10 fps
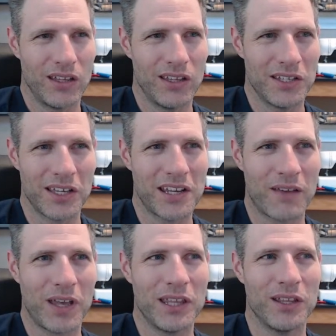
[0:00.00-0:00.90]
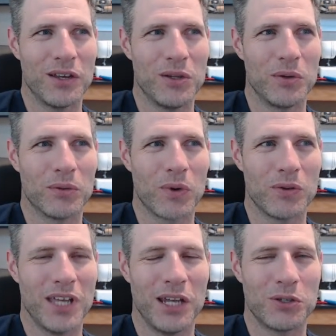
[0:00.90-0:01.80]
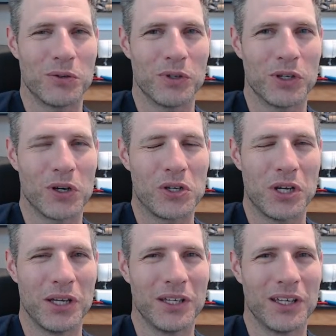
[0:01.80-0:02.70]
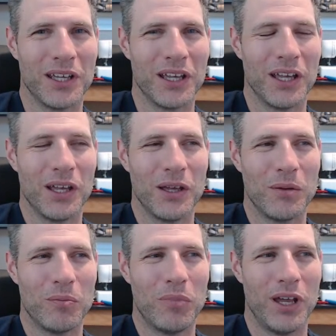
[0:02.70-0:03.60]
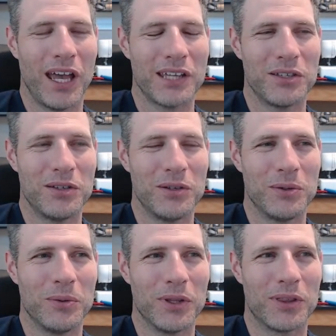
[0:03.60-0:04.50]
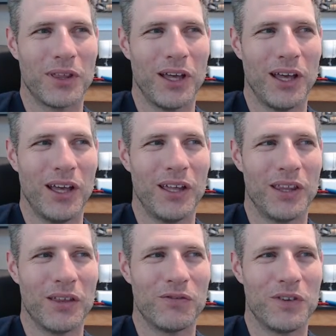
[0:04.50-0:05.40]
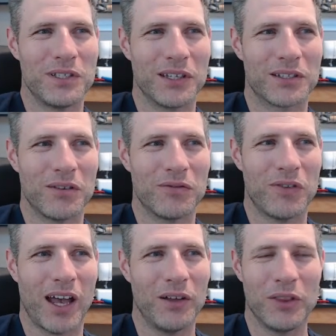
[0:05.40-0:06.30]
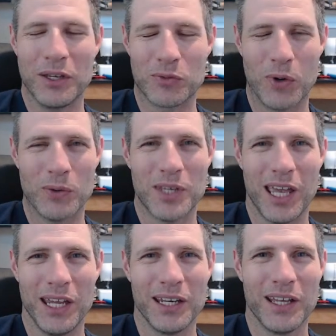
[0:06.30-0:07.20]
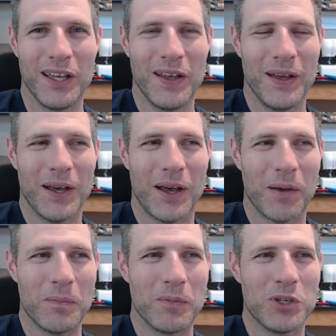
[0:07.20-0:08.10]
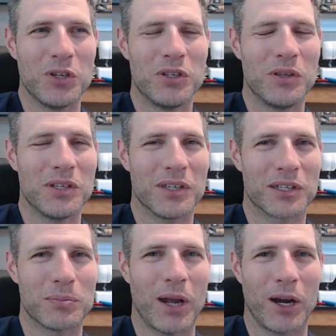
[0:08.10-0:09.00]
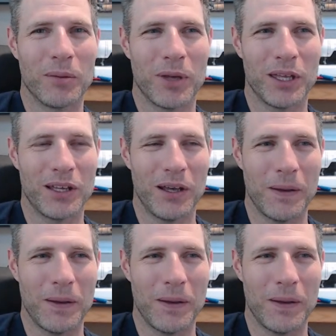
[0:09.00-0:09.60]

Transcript: anything to do with rotational inertia, but it has to do with the physics of how things rotate. You should do this experiment.